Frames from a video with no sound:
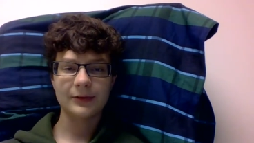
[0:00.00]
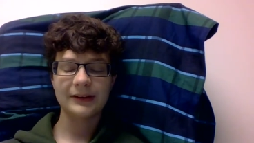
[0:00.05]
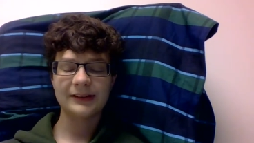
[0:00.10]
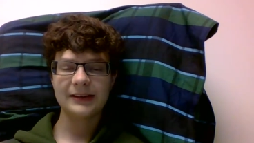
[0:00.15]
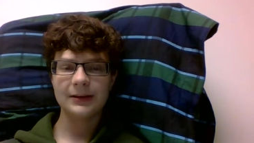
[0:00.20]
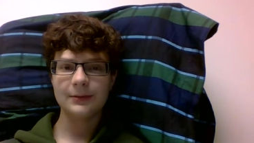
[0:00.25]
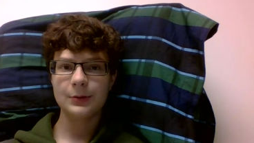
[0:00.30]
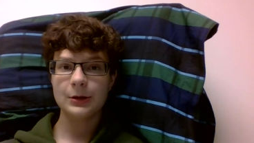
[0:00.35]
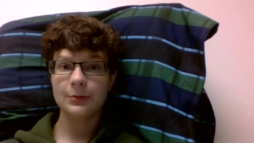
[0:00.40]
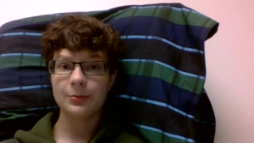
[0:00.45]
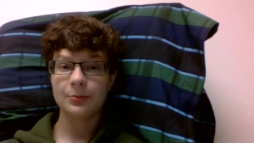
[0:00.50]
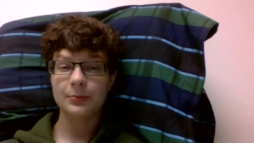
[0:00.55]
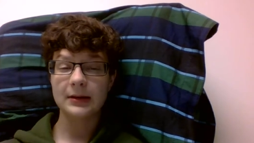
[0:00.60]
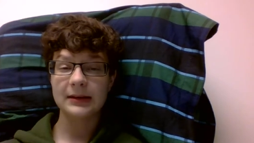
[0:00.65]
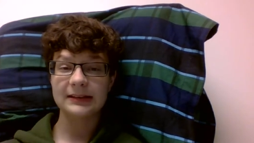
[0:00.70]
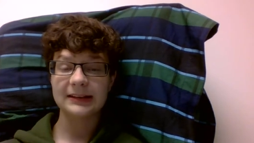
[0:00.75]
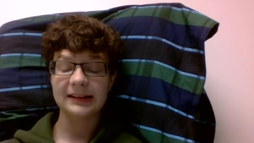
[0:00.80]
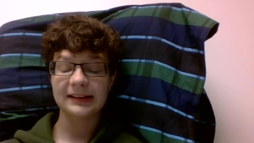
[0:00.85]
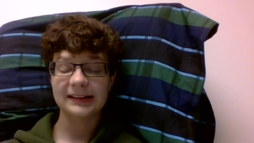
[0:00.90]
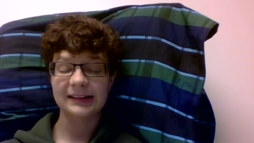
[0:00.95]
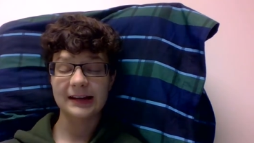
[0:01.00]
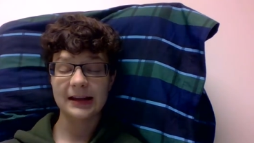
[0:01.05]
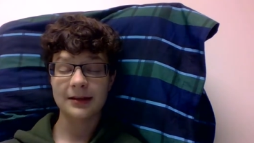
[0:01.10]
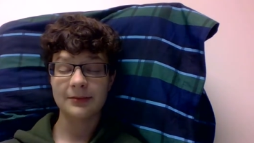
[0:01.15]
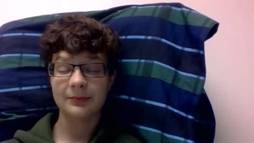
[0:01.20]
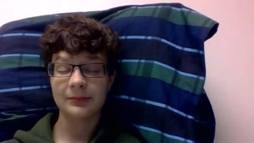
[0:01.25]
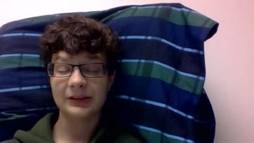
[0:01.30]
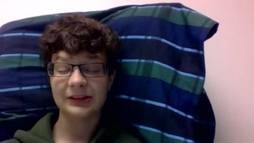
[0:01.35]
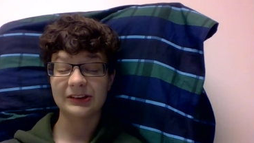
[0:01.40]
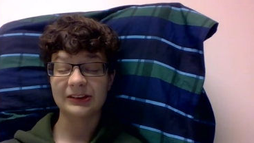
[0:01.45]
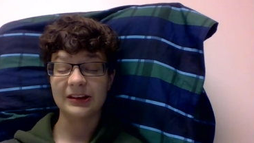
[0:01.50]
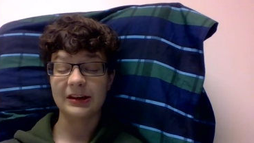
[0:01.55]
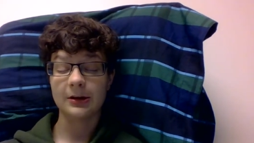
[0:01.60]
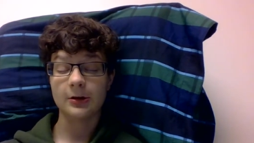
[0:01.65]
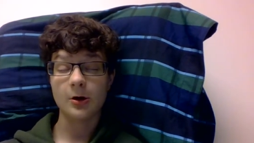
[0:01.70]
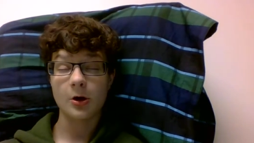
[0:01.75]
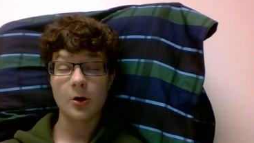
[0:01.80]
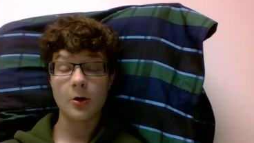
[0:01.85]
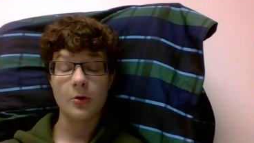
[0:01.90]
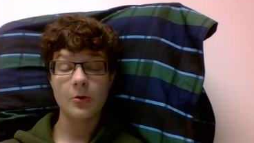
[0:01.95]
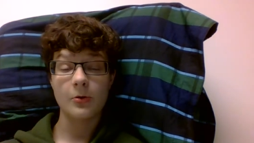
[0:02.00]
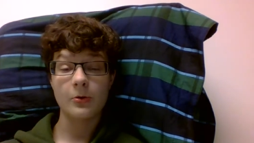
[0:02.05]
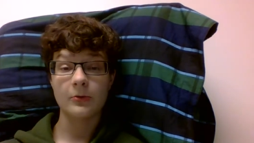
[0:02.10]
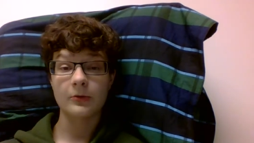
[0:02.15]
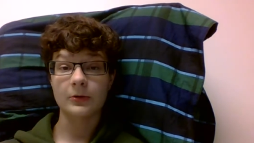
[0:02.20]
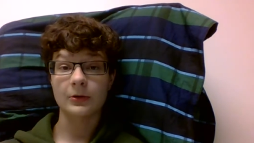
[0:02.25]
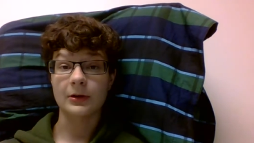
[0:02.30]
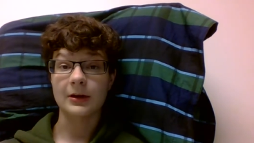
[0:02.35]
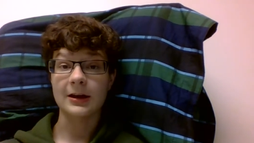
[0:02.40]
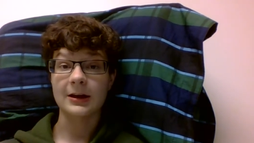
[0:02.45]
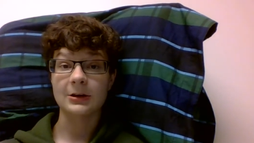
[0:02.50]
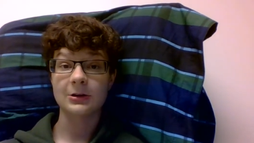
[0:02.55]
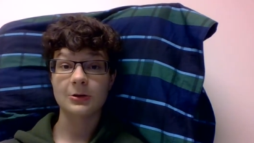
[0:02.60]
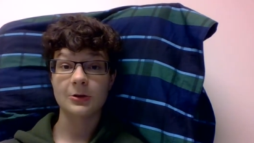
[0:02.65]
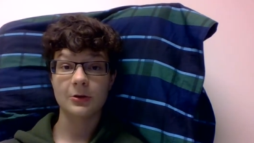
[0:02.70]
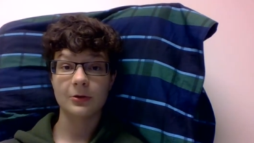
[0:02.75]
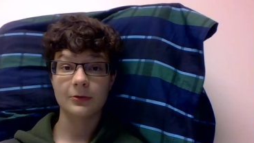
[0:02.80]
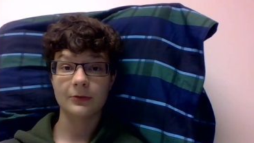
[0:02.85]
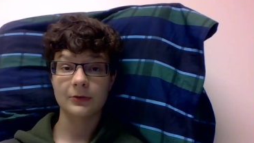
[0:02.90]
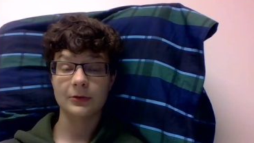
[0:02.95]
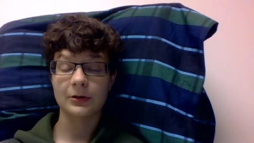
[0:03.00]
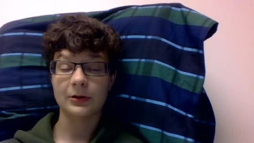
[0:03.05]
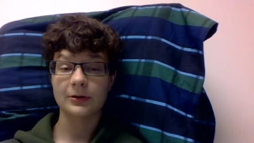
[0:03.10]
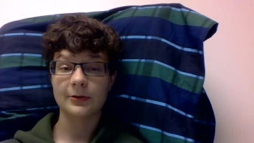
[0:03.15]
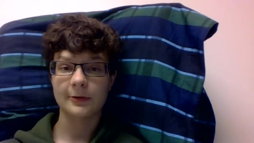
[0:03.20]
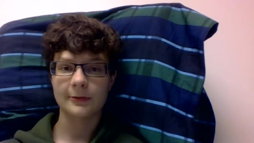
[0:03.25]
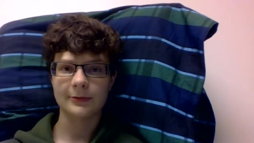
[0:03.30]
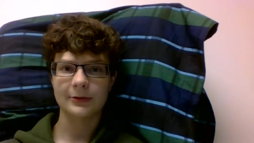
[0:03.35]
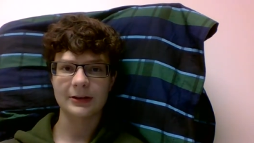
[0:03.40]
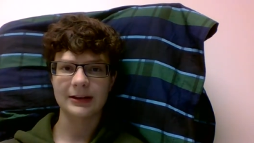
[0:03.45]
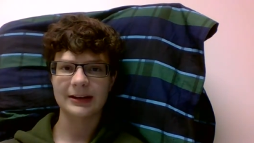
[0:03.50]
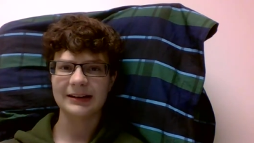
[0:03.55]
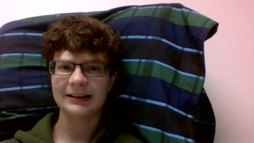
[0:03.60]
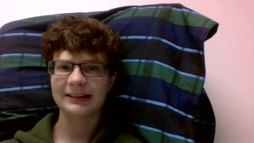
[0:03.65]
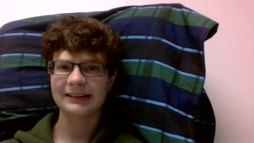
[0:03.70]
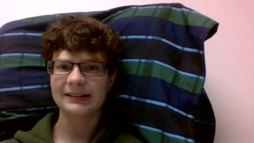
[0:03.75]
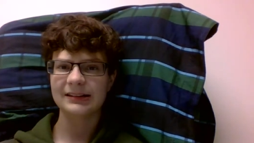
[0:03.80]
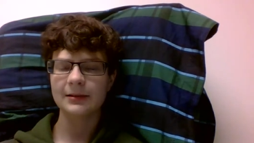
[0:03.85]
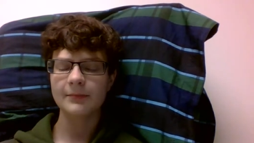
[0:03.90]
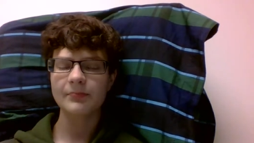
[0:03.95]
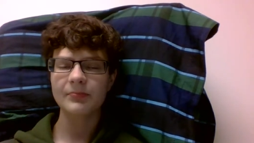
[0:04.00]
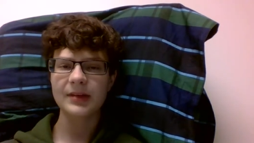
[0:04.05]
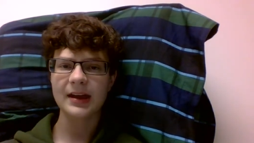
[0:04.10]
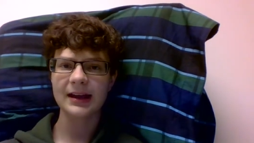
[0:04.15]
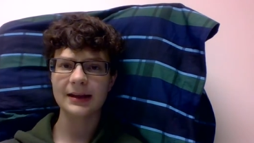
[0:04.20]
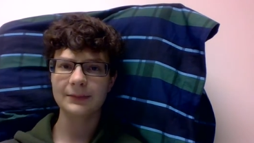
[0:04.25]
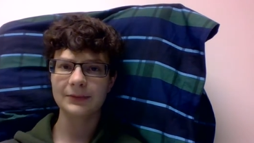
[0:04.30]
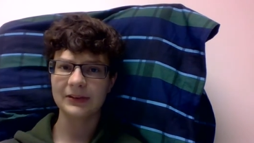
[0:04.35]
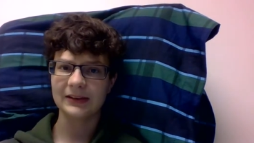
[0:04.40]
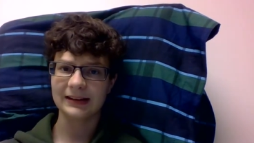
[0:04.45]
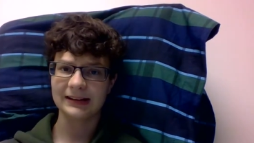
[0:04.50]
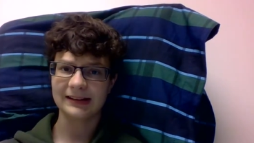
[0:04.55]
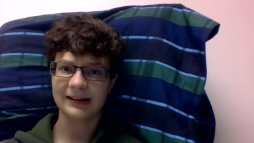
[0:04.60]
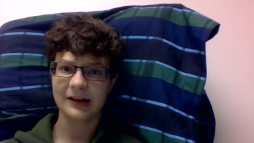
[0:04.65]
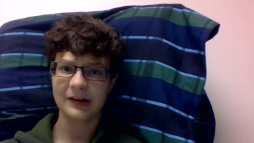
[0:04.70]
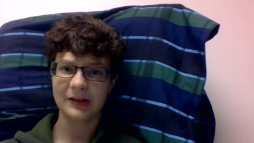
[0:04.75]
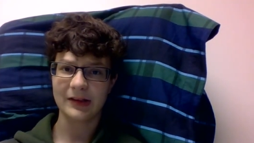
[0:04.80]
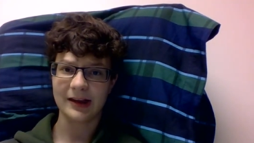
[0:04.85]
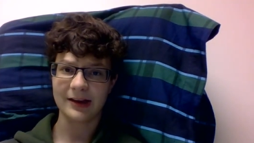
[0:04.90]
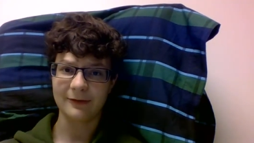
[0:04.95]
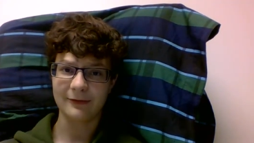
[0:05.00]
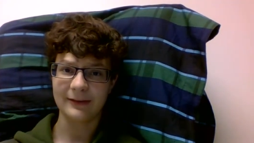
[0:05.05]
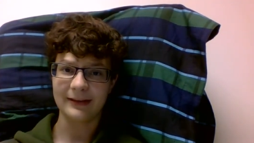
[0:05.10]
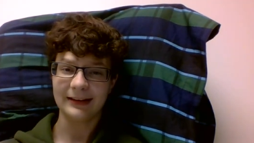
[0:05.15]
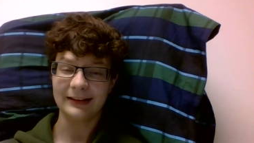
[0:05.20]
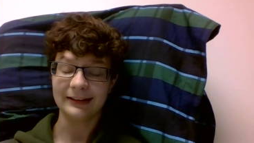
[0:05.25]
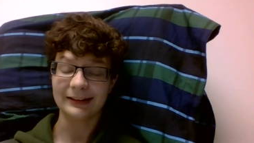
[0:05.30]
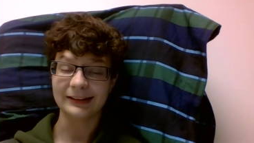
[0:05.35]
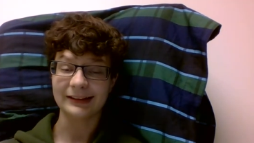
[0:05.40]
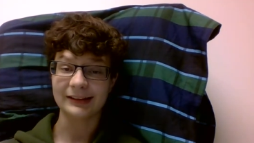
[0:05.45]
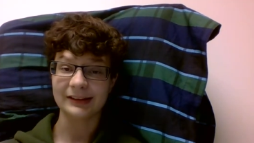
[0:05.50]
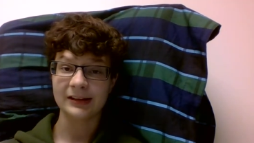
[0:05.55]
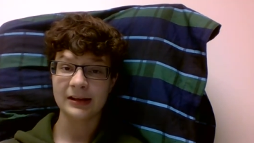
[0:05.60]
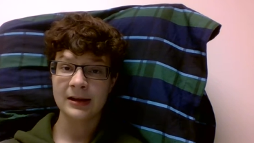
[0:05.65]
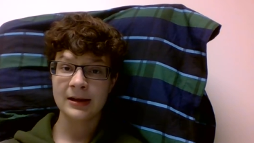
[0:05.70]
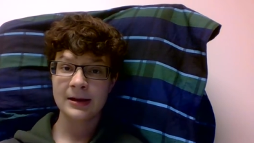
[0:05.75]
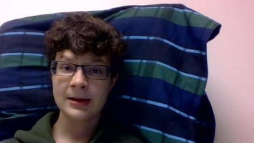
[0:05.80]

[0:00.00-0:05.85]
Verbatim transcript: We see people make the same mistake over and over and over again. And sometimes that's how life is.